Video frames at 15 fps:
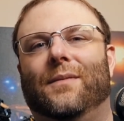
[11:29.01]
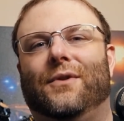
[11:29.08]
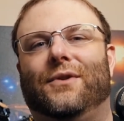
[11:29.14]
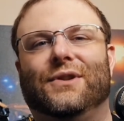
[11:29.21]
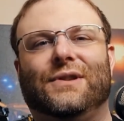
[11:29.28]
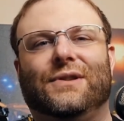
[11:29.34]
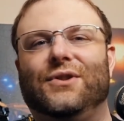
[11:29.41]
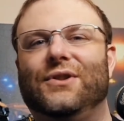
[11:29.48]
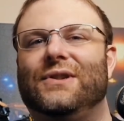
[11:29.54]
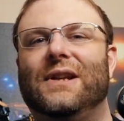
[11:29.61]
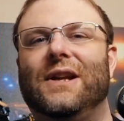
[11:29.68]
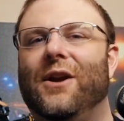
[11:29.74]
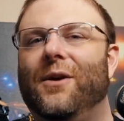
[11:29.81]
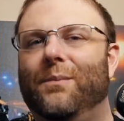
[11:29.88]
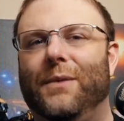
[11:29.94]
Just the
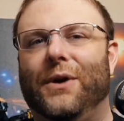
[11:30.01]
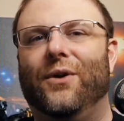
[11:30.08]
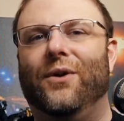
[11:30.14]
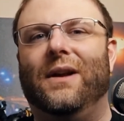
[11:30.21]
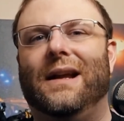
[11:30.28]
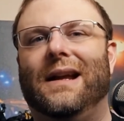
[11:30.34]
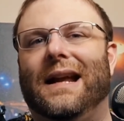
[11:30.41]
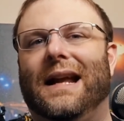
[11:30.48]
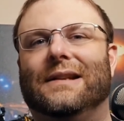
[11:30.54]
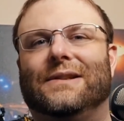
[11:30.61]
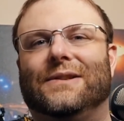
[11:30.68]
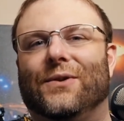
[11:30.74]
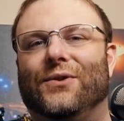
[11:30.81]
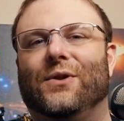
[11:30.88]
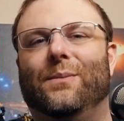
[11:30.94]
community and
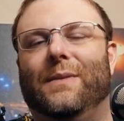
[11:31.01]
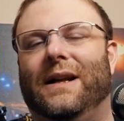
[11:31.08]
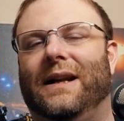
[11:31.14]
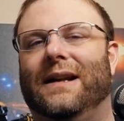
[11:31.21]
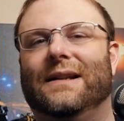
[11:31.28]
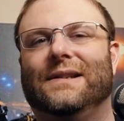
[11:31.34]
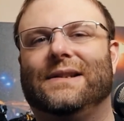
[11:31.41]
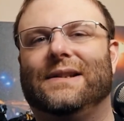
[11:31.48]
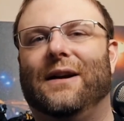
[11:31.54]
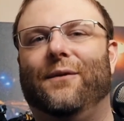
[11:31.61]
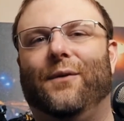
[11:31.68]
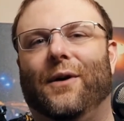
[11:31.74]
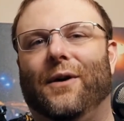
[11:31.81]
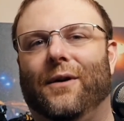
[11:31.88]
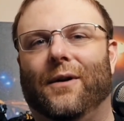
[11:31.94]
social media
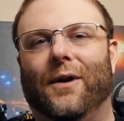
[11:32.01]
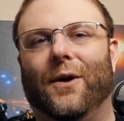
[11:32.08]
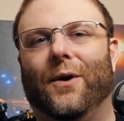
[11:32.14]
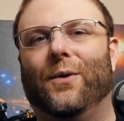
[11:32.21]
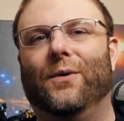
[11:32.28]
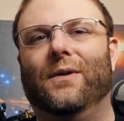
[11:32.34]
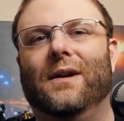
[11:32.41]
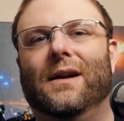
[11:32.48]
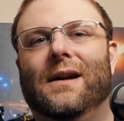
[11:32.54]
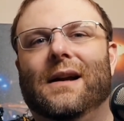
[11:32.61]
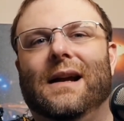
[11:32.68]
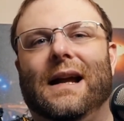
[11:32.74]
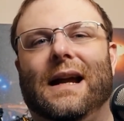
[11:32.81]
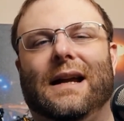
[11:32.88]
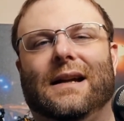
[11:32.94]
stuff alone
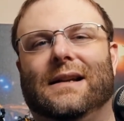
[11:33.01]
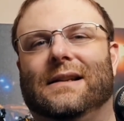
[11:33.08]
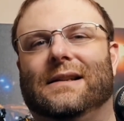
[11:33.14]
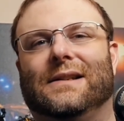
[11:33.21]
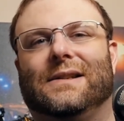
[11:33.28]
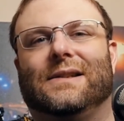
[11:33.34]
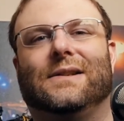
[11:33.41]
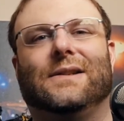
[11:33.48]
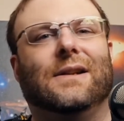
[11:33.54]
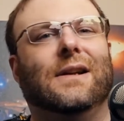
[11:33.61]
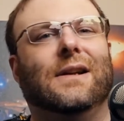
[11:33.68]
is